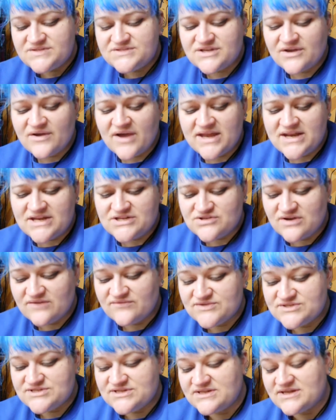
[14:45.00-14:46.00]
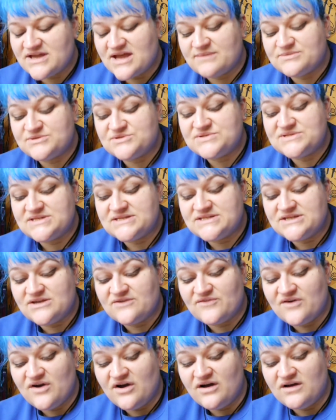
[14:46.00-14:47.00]
So Anna travels to the capital city
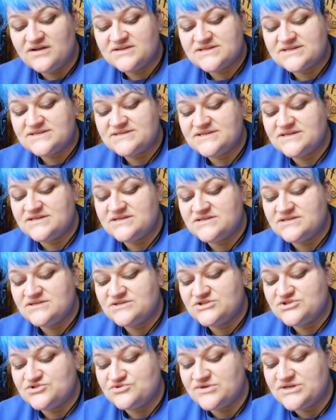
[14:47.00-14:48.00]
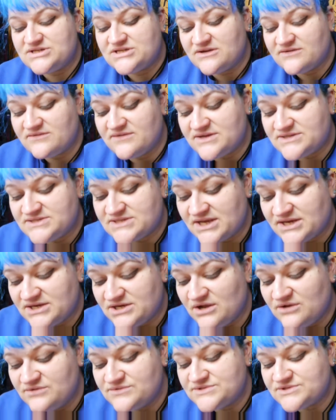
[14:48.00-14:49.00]
of Heart. Its citizens treat her as a
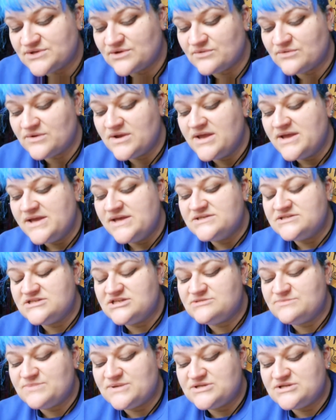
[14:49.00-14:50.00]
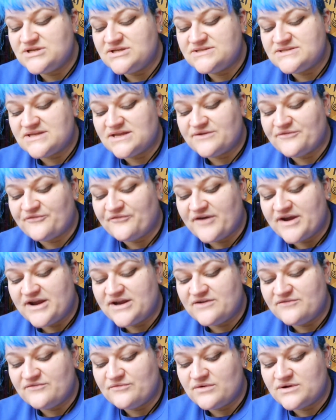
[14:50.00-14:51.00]
no-soul, suspicious and
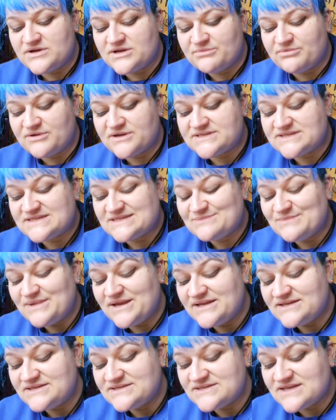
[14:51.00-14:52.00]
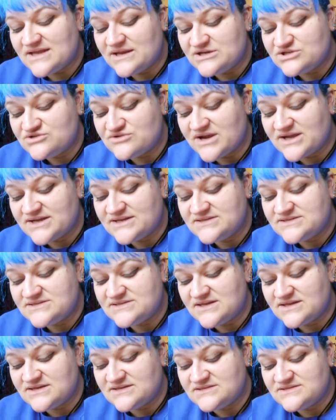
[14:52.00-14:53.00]
afraid of what her presence means, and
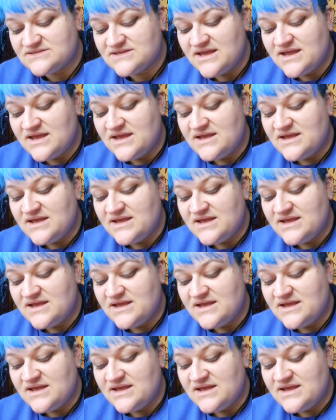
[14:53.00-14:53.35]
dragons and